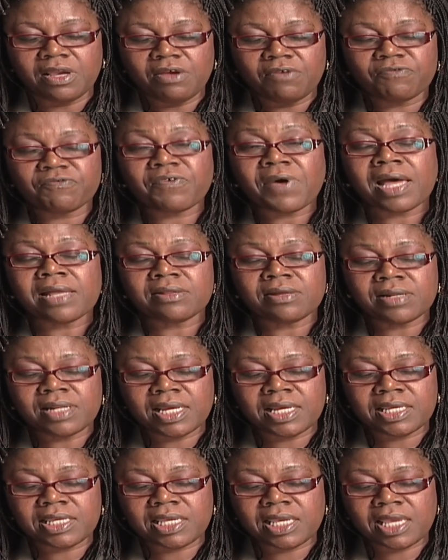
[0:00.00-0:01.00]

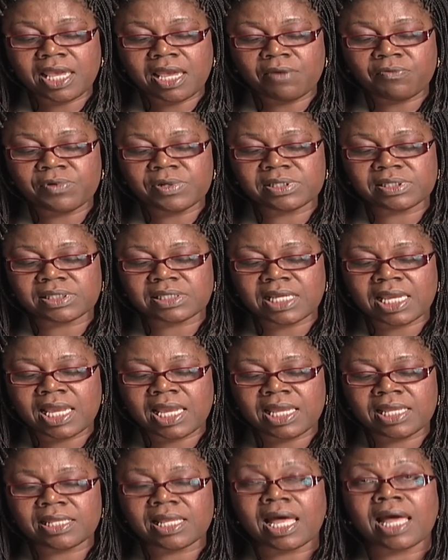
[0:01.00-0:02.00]
Finally, here we
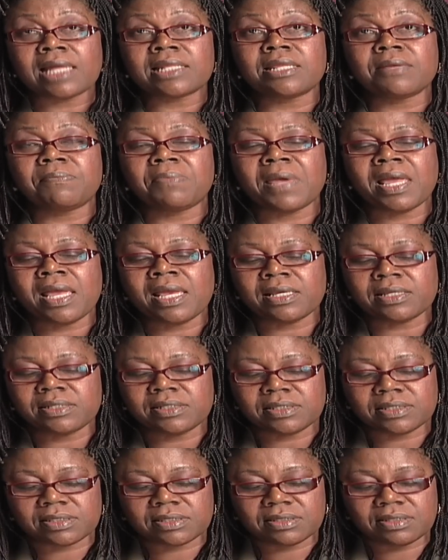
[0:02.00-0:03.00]
stand at the
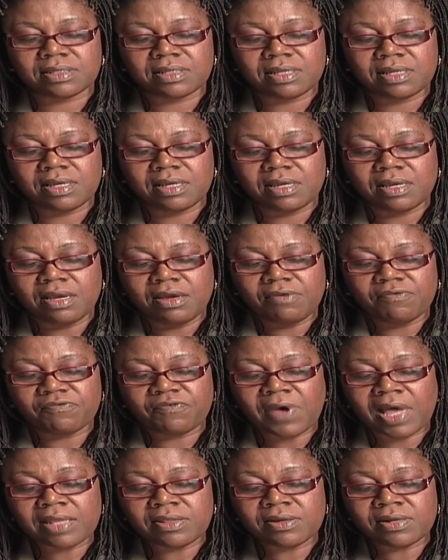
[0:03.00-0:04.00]
banks
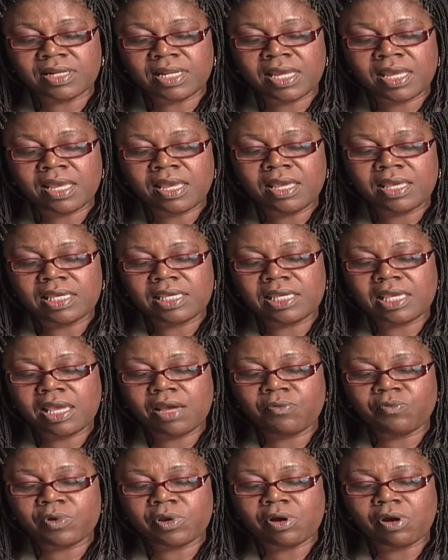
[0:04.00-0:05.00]
Finally, here
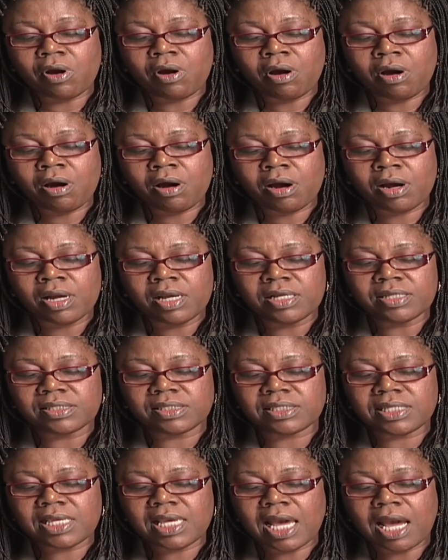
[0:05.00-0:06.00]
we are.
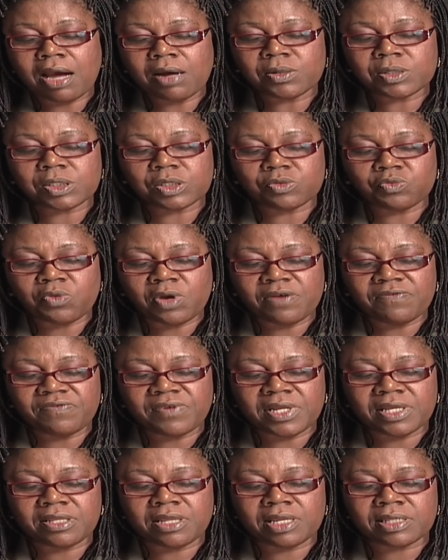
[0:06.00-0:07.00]
See how
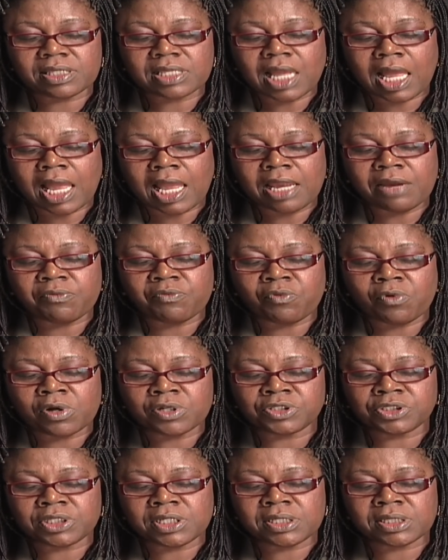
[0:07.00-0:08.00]
swiftly the tide
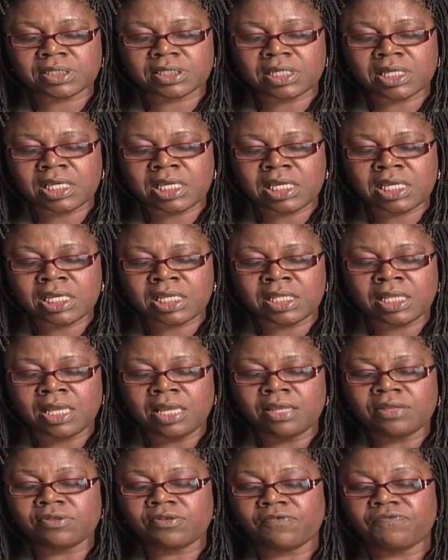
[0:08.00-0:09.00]
rushes in
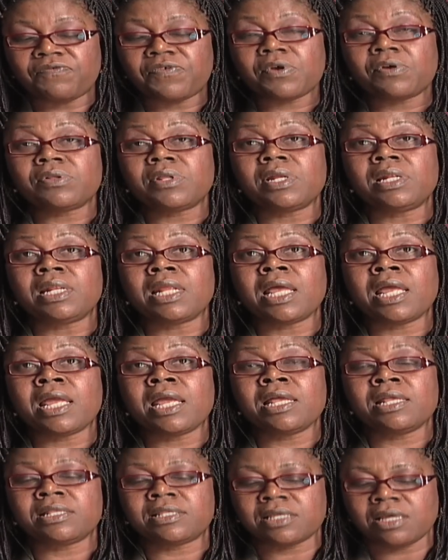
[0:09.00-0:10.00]
to fill the
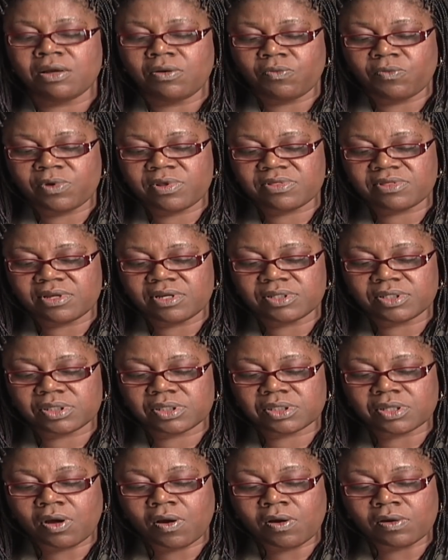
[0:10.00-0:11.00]
land with
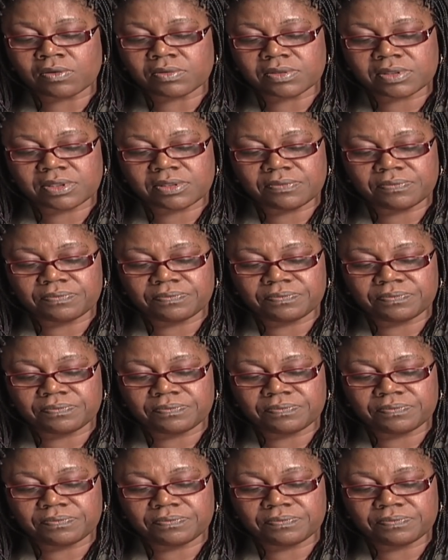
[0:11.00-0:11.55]
salt.